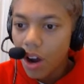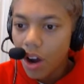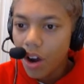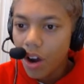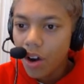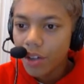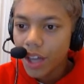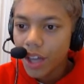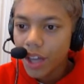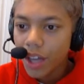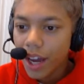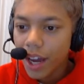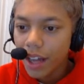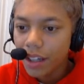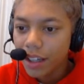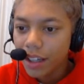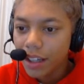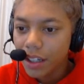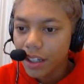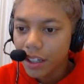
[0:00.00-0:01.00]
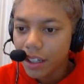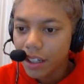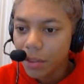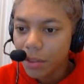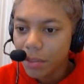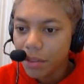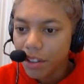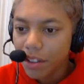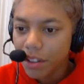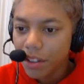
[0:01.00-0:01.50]
Oh yeah, it like
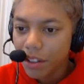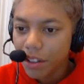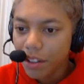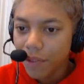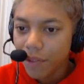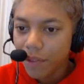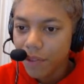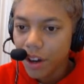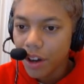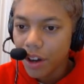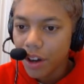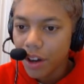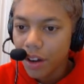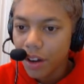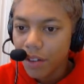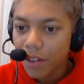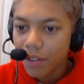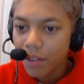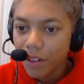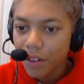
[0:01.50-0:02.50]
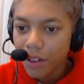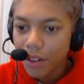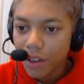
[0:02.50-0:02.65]
clips stuff off.